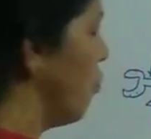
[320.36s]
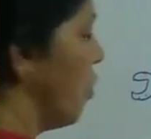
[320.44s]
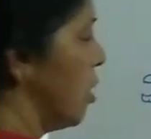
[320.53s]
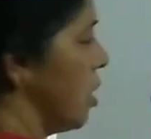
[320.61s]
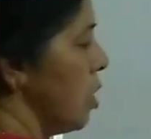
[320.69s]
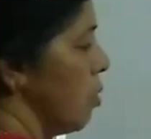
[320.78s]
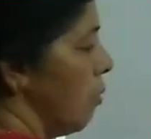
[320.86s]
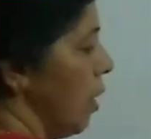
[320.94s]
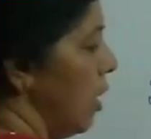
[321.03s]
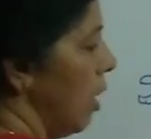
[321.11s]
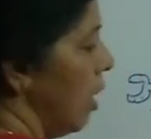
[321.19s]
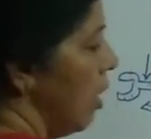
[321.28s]
two forces
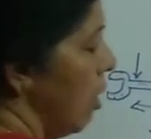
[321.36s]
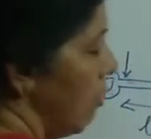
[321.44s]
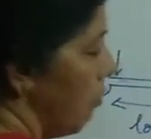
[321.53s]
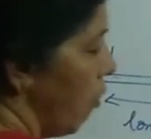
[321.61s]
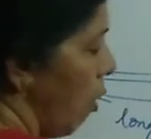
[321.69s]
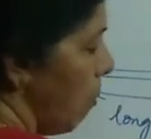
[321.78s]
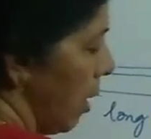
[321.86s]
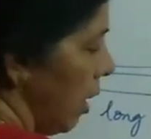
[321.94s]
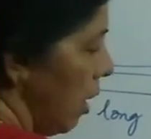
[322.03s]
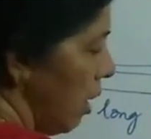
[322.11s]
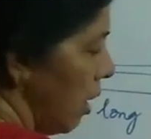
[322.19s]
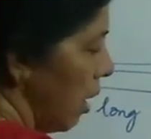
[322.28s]
will form
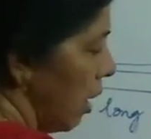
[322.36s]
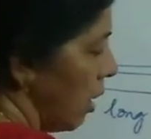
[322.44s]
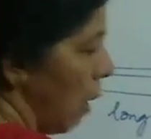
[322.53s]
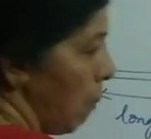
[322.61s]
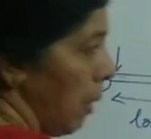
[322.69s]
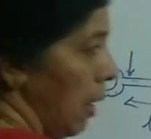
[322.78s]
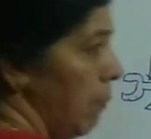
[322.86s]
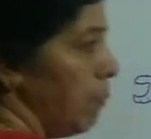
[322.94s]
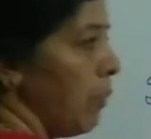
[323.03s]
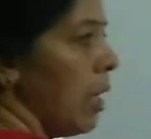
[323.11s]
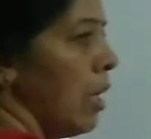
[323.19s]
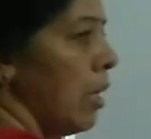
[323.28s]
a
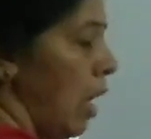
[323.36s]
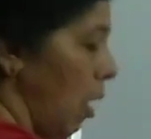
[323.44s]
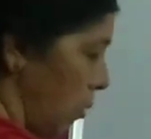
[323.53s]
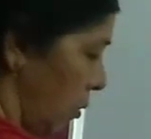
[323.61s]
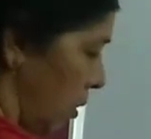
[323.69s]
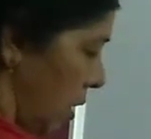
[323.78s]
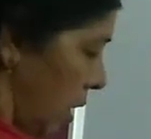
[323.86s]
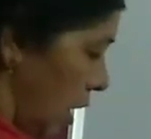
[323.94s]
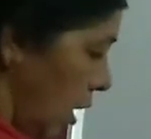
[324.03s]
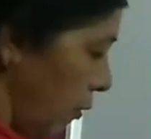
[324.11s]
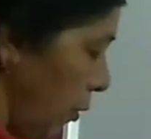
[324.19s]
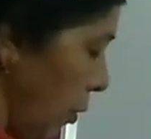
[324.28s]
couple. Now,
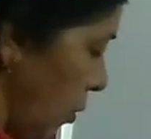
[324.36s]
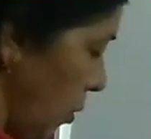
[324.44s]
if